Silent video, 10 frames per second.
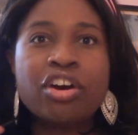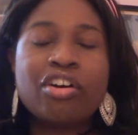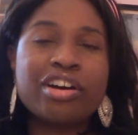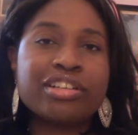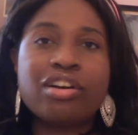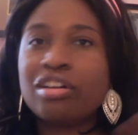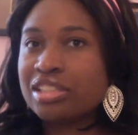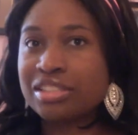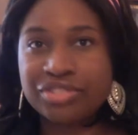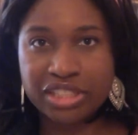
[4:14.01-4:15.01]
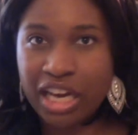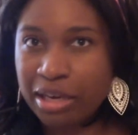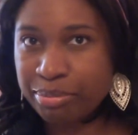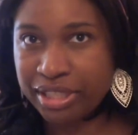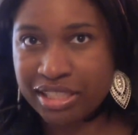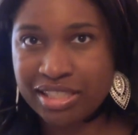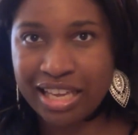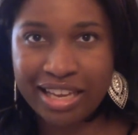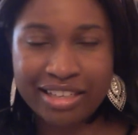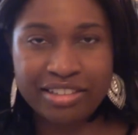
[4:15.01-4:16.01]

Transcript: on all the different topics that,